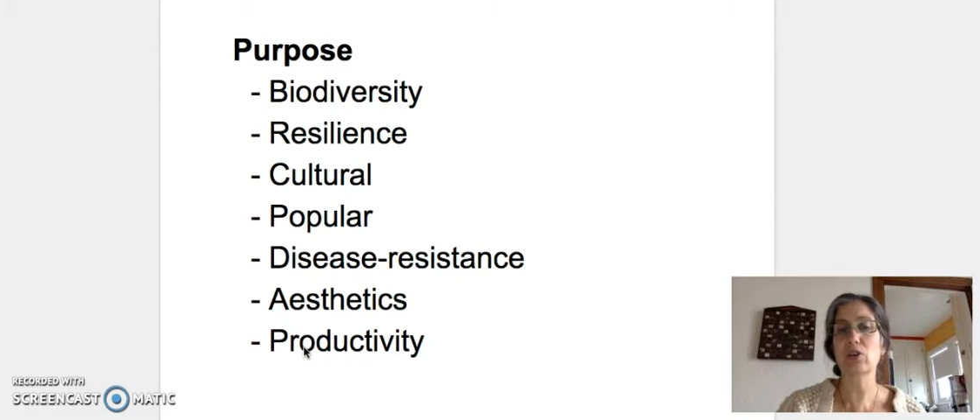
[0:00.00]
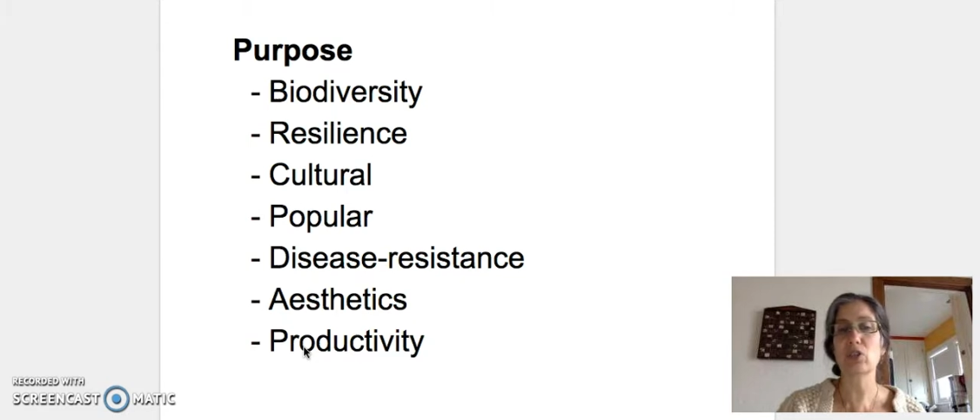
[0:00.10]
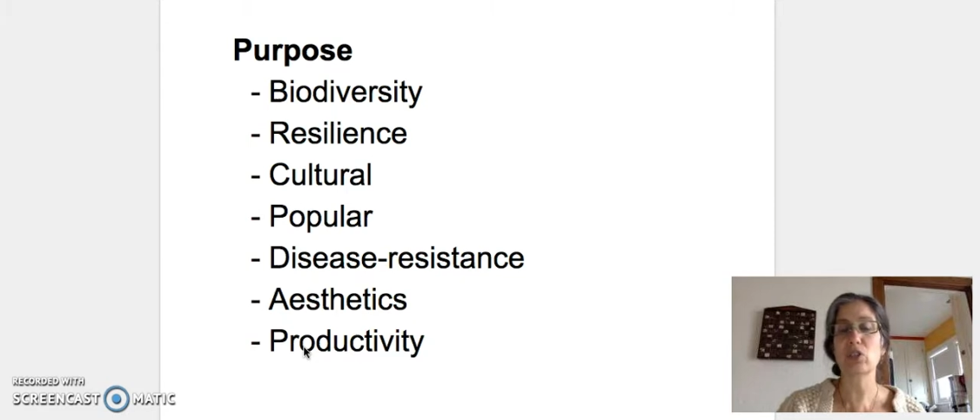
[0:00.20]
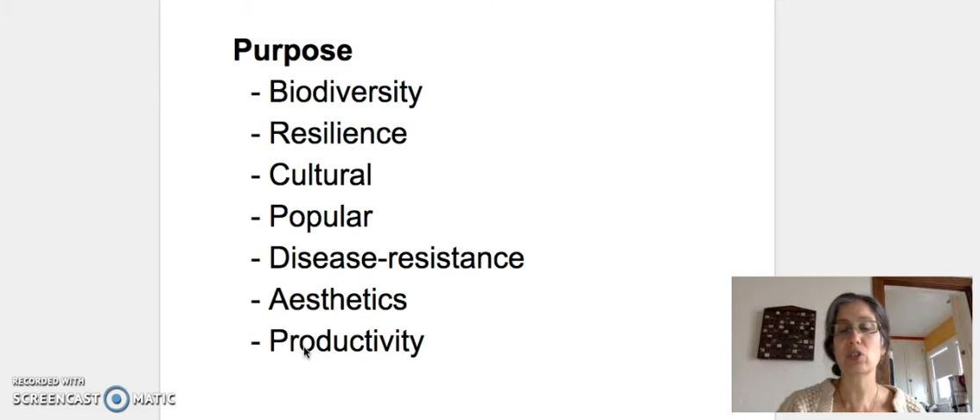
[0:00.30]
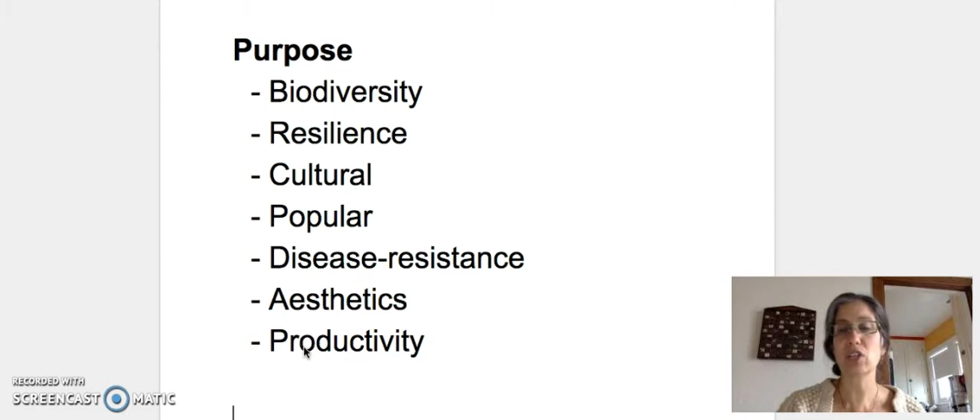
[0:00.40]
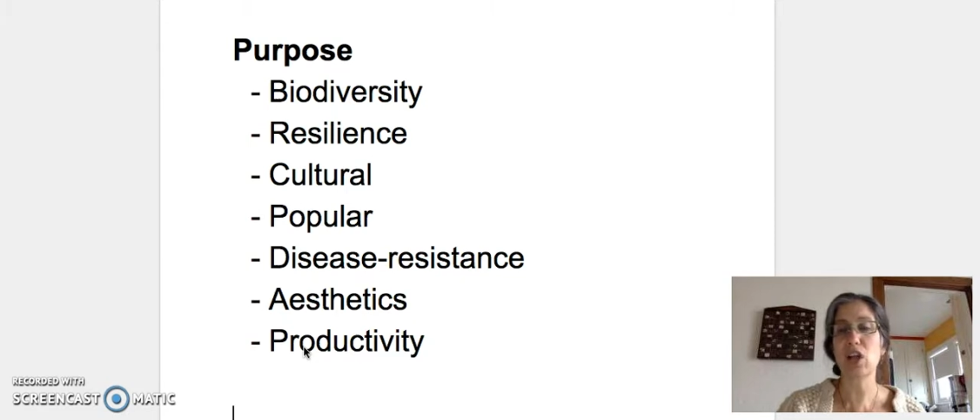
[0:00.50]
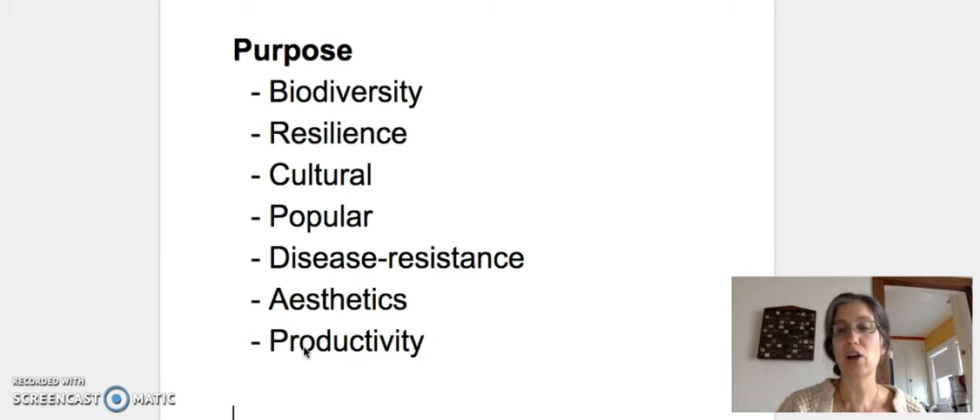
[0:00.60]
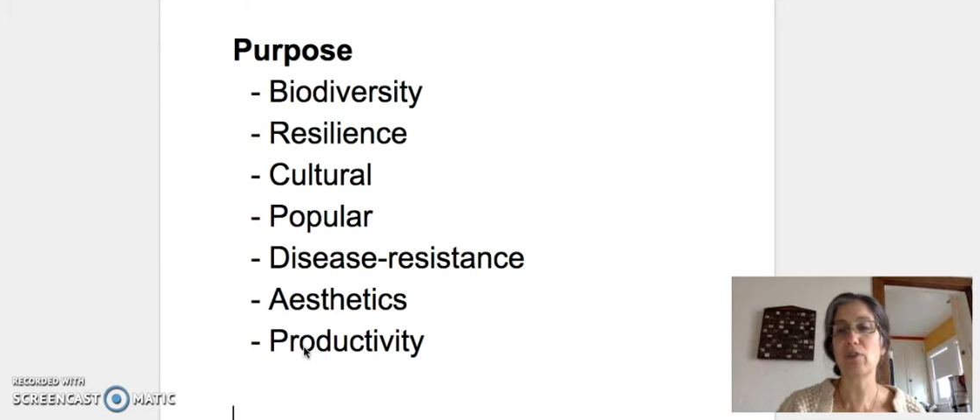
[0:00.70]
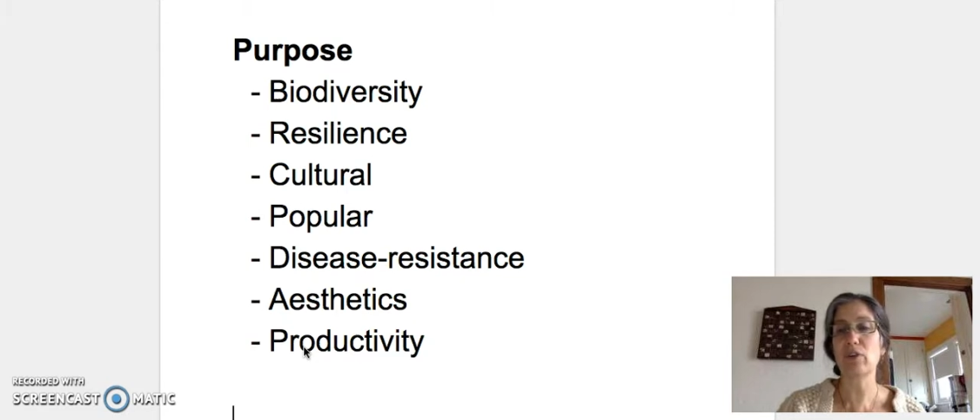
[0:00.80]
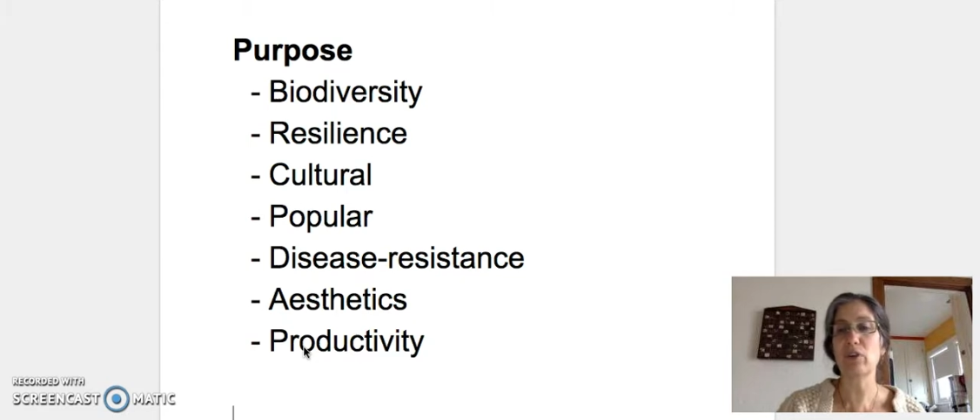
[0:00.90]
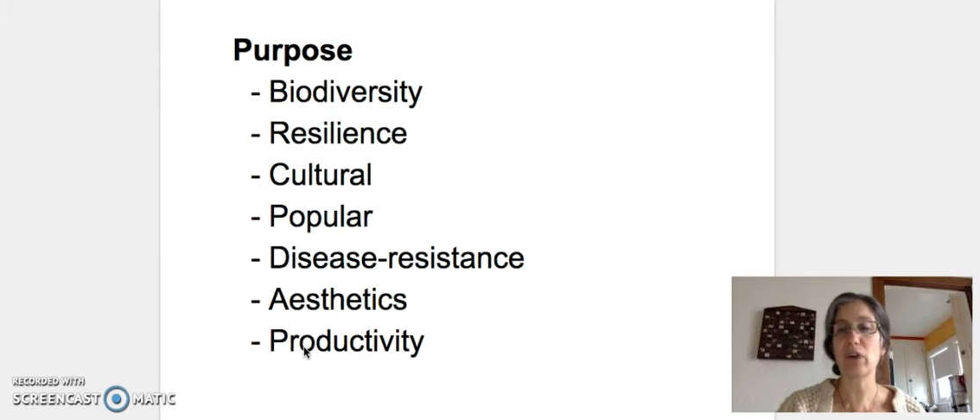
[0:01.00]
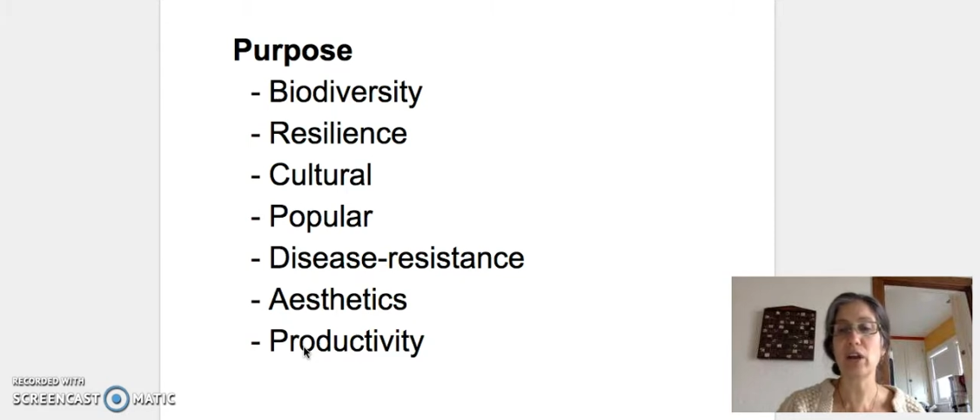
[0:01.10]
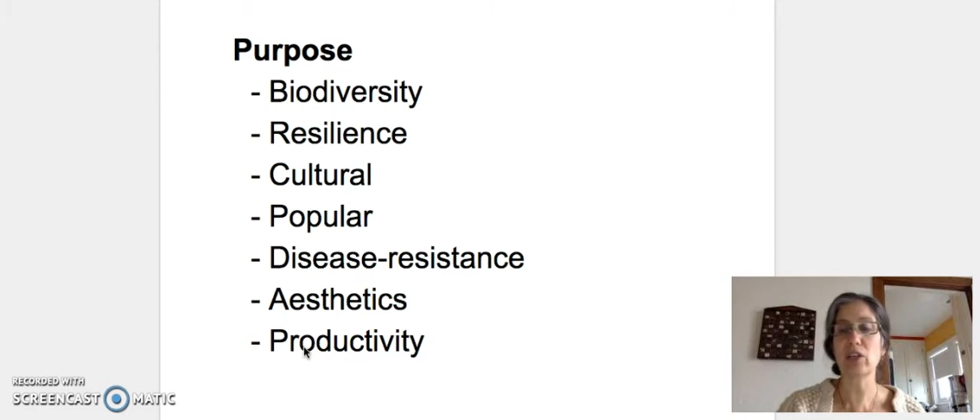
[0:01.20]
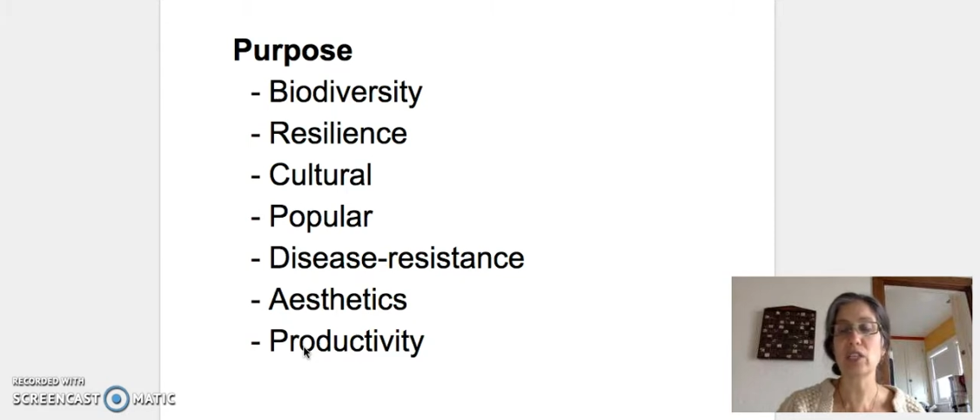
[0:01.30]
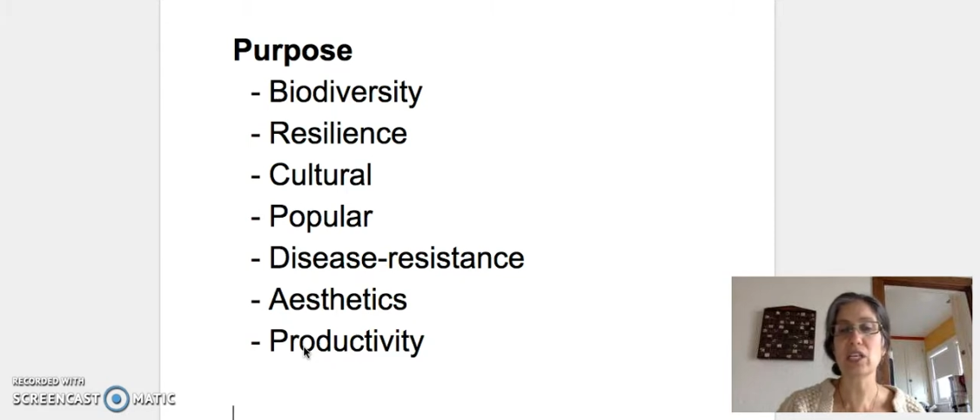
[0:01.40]
or to yourself or your
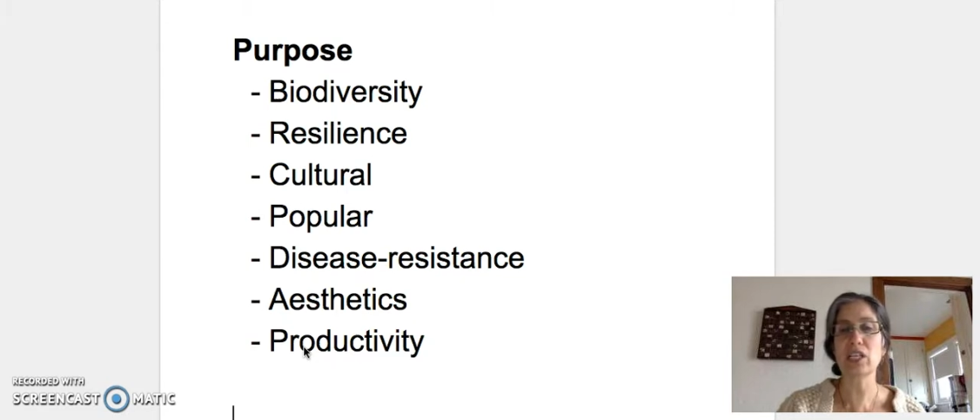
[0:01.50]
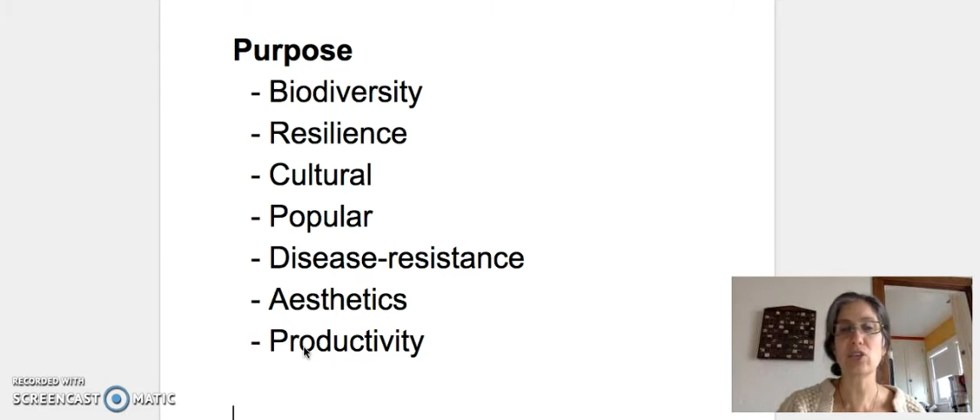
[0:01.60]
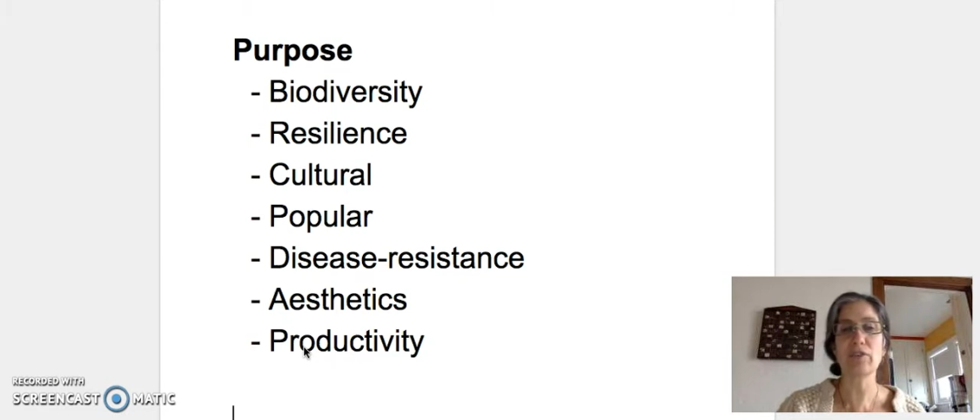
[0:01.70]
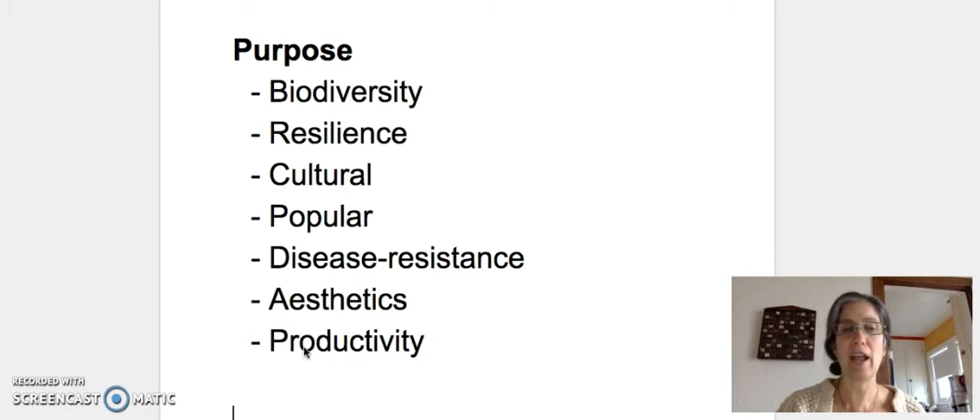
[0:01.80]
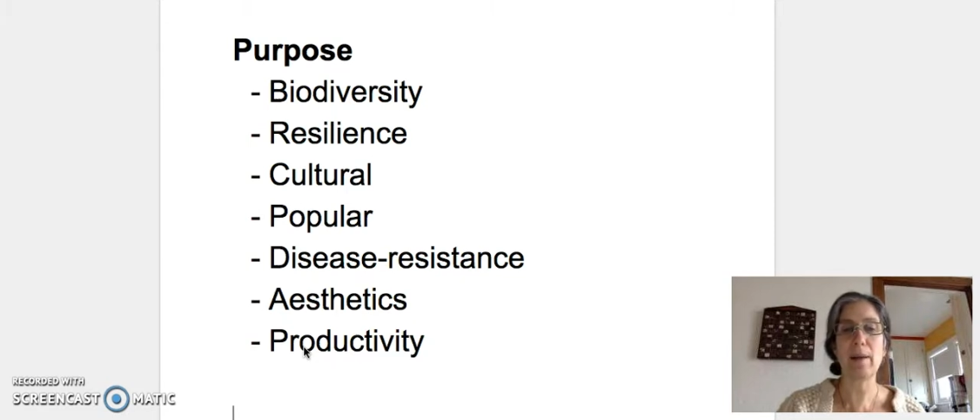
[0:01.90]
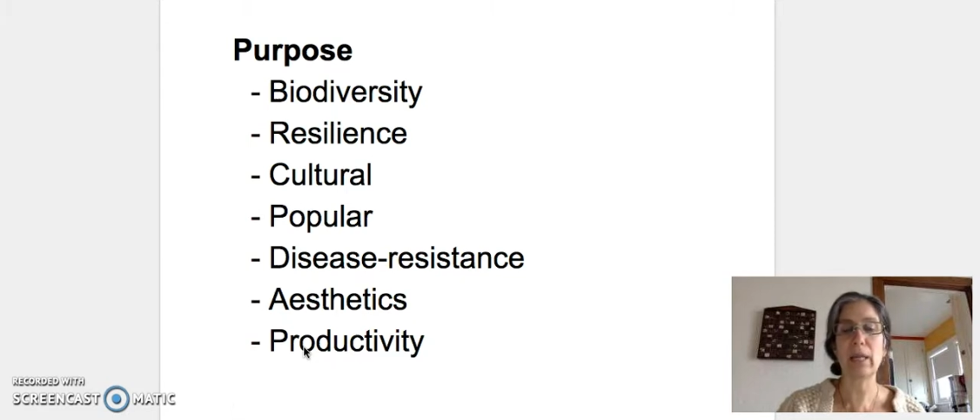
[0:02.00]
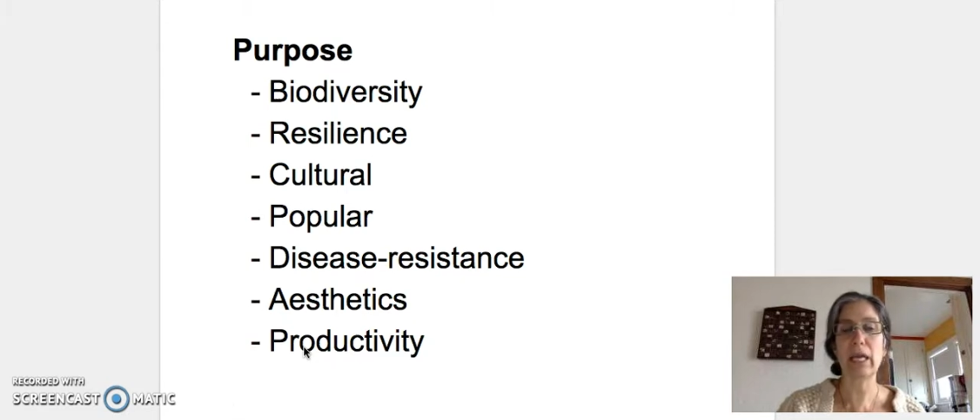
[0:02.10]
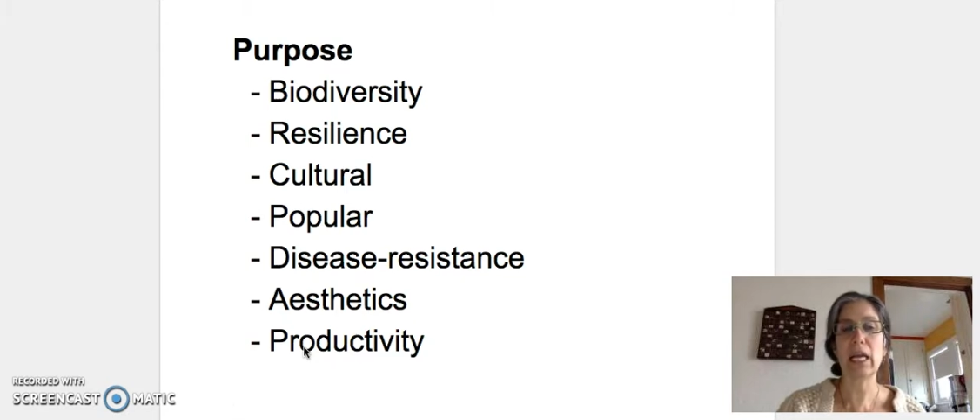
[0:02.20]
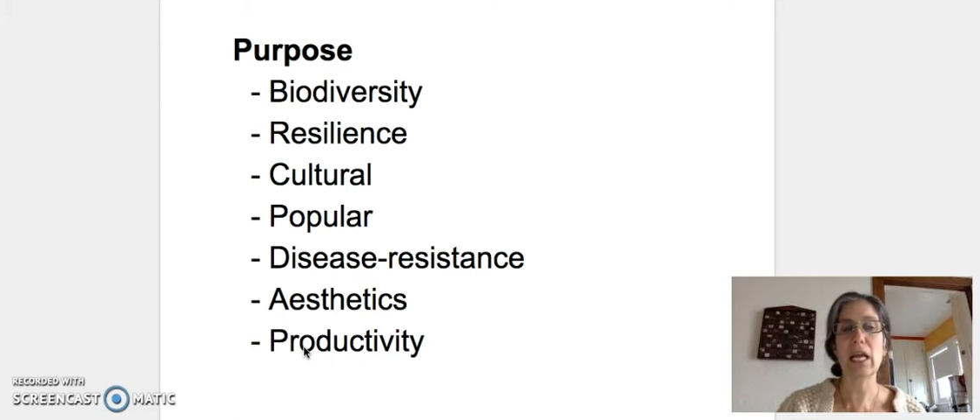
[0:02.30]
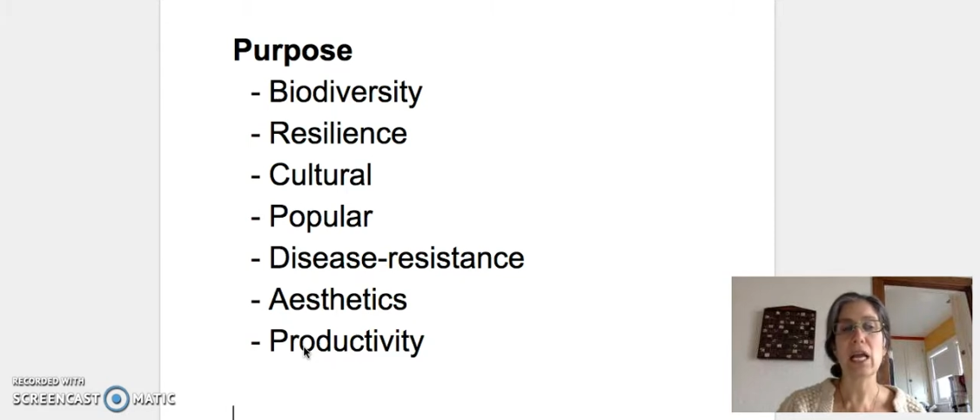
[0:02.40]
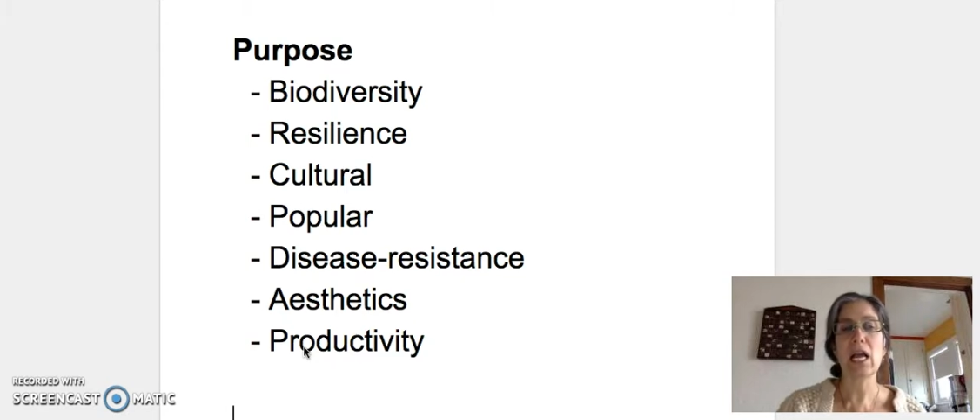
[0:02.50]
heritage, your family?